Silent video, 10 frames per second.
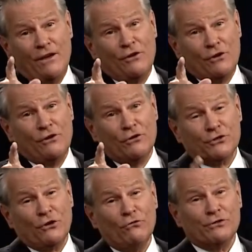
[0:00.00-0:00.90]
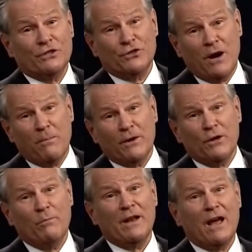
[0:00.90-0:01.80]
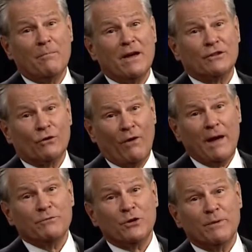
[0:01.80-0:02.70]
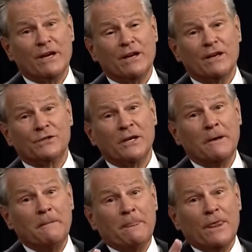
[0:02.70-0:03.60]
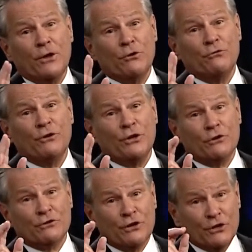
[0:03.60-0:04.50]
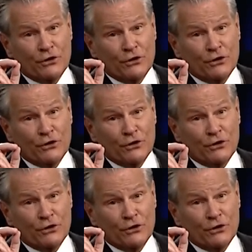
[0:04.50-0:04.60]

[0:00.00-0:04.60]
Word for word: your, your soul's in jeopardy. You may not make the rapture because you, you're,